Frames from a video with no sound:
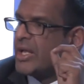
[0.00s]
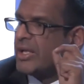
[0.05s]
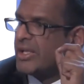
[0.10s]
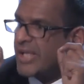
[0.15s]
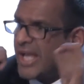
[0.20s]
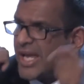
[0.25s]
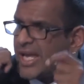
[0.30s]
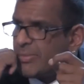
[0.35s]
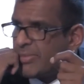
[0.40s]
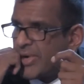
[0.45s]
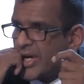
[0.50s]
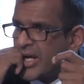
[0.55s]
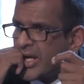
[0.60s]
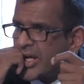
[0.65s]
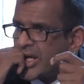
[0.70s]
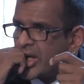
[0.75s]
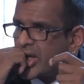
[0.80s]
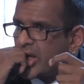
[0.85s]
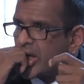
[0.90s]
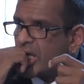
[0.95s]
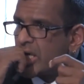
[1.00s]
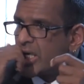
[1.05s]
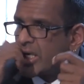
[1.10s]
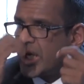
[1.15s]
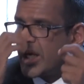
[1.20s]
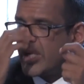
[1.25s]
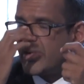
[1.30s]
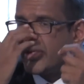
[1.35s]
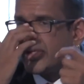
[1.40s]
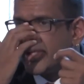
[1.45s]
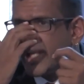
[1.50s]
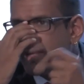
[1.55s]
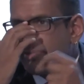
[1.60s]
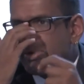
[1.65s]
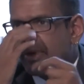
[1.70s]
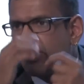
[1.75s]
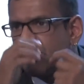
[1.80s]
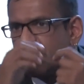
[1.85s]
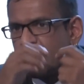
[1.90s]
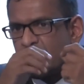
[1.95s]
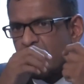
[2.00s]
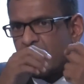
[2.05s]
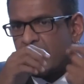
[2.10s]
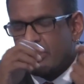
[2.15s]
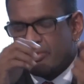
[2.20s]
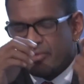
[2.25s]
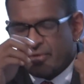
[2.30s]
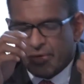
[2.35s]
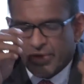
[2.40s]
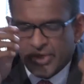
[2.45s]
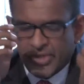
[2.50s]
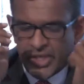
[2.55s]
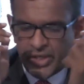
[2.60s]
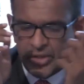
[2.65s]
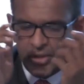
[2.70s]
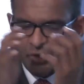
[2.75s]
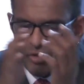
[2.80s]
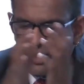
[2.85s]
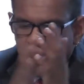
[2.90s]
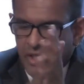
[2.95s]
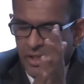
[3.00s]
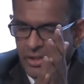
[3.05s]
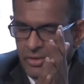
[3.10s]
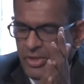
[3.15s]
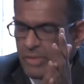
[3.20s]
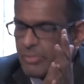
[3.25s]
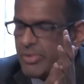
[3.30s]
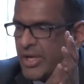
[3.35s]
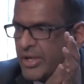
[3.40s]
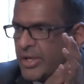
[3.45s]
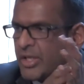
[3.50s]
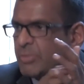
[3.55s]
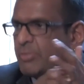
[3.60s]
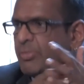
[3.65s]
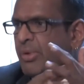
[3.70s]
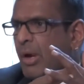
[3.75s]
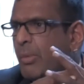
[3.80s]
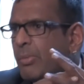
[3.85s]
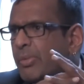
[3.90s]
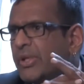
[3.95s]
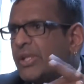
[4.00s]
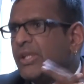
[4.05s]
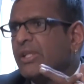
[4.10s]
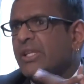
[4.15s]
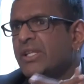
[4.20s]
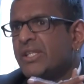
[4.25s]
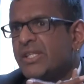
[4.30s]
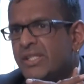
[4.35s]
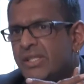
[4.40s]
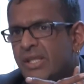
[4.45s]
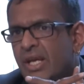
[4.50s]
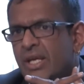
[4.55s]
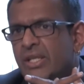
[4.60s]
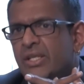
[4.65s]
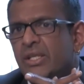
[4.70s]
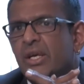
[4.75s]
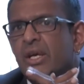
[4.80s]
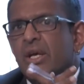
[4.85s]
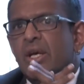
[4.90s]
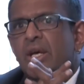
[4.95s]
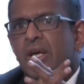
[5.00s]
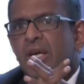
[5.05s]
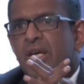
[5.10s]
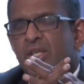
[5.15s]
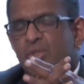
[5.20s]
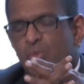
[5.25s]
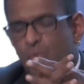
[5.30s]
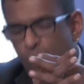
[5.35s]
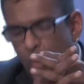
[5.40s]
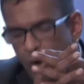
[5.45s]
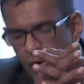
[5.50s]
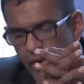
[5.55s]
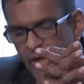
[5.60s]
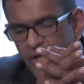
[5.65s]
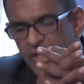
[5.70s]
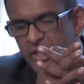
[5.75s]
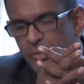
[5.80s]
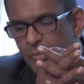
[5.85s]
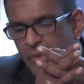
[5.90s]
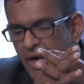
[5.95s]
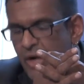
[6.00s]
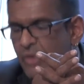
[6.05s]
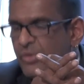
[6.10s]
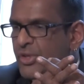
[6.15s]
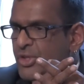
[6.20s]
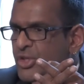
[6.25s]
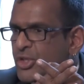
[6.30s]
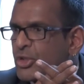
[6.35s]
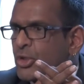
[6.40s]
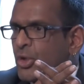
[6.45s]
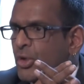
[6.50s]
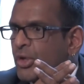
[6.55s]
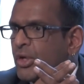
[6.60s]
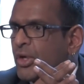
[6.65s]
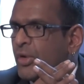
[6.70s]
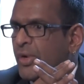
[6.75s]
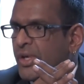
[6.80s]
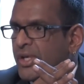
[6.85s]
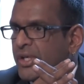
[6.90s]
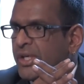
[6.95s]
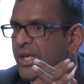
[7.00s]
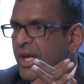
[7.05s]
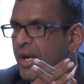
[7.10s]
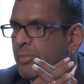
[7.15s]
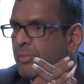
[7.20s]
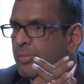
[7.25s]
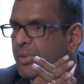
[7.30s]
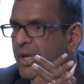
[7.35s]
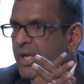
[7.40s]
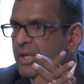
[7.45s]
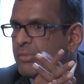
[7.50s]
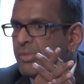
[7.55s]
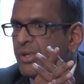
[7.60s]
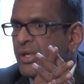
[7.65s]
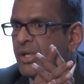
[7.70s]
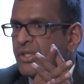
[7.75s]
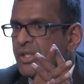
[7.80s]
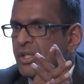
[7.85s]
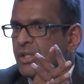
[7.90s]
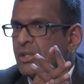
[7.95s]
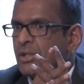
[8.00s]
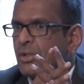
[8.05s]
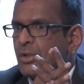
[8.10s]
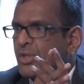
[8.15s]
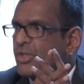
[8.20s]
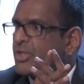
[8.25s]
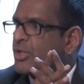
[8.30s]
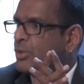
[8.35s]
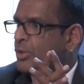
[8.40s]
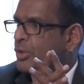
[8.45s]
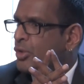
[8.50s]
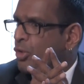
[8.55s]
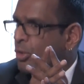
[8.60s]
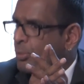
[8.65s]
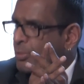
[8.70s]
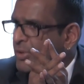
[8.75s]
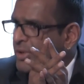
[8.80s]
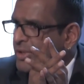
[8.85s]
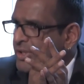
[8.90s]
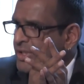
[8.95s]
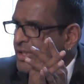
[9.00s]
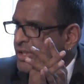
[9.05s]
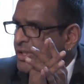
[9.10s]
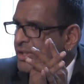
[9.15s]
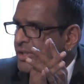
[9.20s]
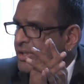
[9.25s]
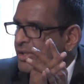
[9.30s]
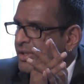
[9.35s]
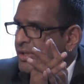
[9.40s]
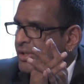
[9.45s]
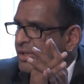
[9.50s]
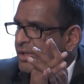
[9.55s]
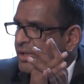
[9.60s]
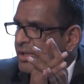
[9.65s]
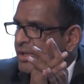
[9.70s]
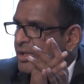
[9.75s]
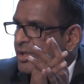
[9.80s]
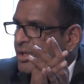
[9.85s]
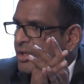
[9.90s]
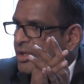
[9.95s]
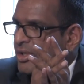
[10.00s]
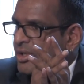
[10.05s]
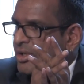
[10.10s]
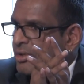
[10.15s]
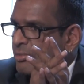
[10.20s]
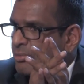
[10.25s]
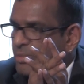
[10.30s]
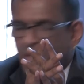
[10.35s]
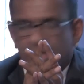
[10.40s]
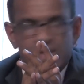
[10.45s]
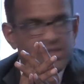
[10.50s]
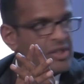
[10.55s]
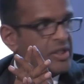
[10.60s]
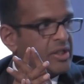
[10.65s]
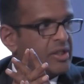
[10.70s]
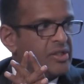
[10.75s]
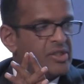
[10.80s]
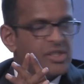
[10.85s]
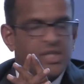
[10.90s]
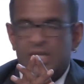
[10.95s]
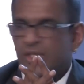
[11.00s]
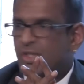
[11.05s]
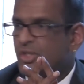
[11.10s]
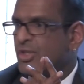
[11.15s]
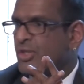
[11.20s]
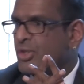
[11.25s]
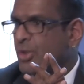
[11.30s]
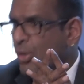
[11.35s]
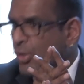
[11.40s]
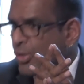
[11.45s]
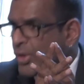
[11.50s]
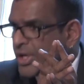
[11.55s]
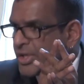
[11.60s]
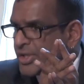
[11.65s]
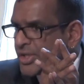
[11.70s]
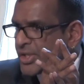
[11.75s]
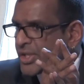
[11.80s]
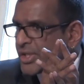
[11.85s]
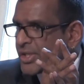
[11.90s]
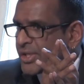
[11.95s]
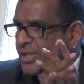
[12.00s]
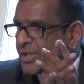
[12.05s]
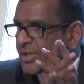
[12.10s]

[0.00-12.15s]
Labour, and the Labour Shadow Foreign Secretary Hilary Benn has publicly said he's worried about the Stronger In campaign because it looks too corporate, because it contains Tories,